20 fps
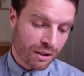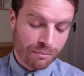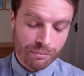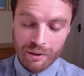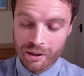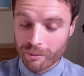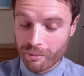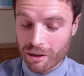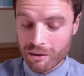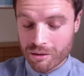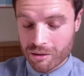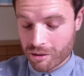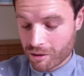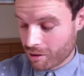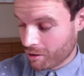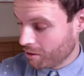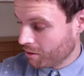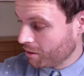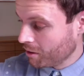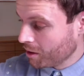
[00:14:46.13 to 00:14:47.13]

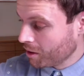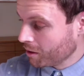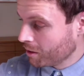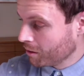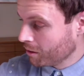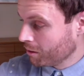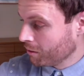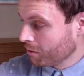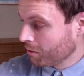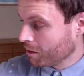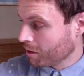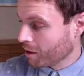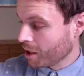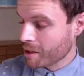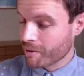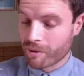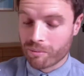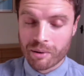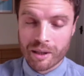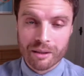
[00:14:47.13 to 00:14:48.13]
the
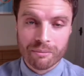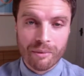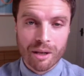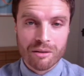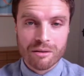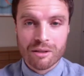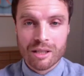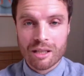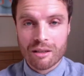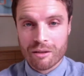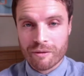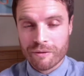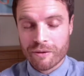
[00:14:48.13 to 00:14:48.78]
game I played most out of